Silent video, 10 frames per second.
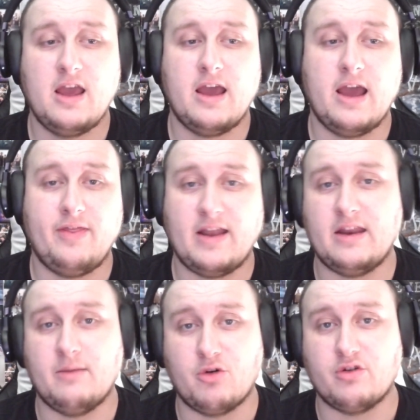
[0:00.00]
and then
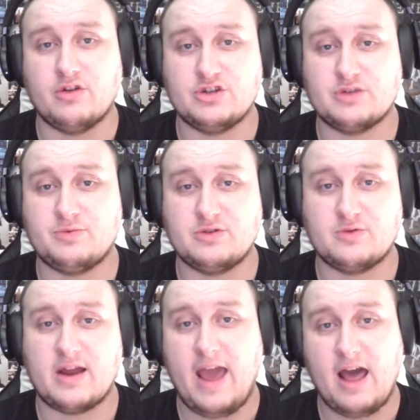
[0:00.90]
Inamura and Josh Briggs were
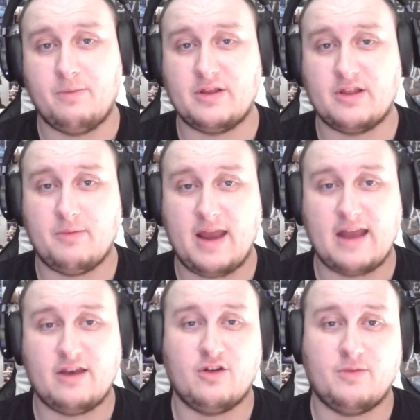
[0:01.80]
kind of helping them, and it
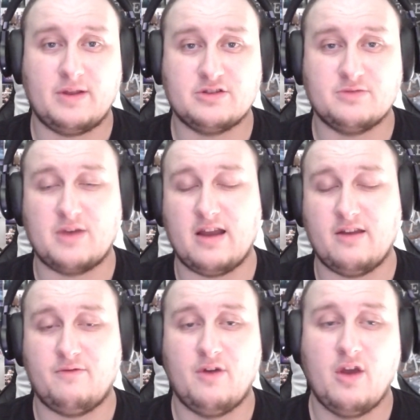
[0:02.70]
ended up in some kind
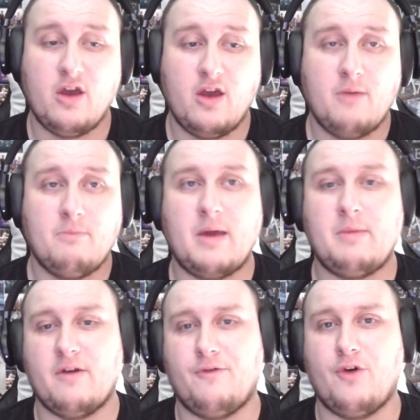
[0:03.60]
of maybe a
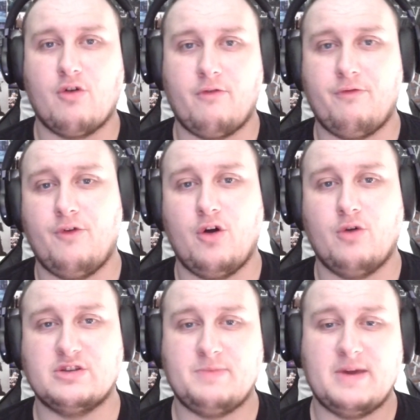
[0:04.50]
4-on-4 with
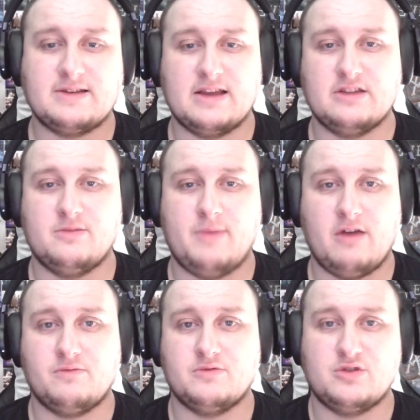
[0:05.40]
Spears getting some help
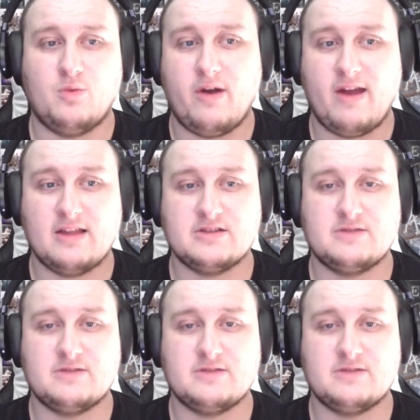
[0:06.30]
from somewhere else.